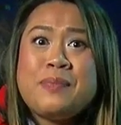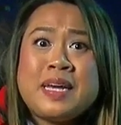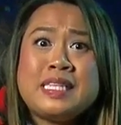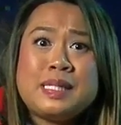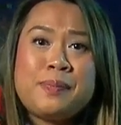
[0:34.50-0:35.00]

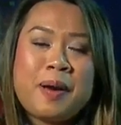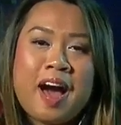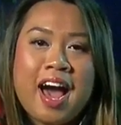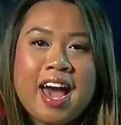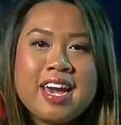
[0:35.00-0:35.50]
Pizza
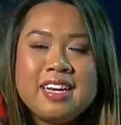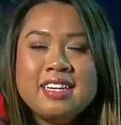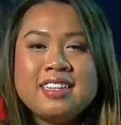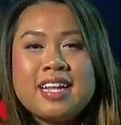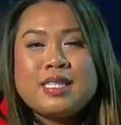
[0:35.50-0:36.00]
pie,
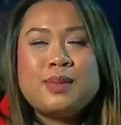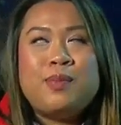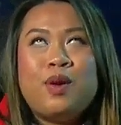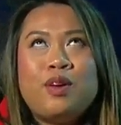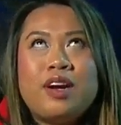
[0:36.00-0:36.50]
that's
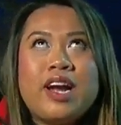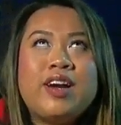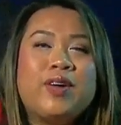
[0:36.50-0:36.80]
amore.